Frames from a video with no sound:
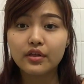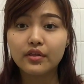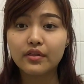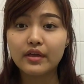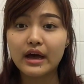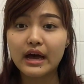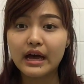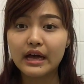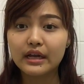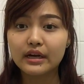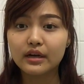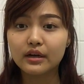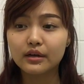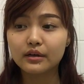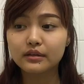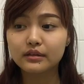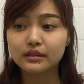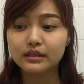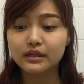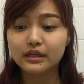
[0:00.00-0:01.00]
that
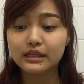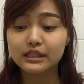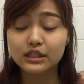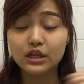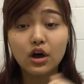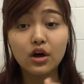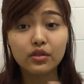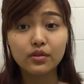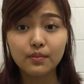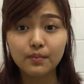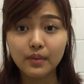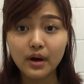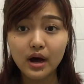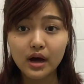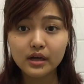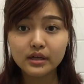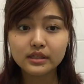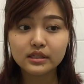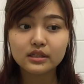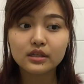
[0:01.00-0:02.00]
is on the
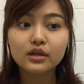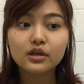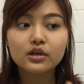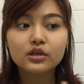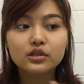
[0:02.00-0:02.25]
box.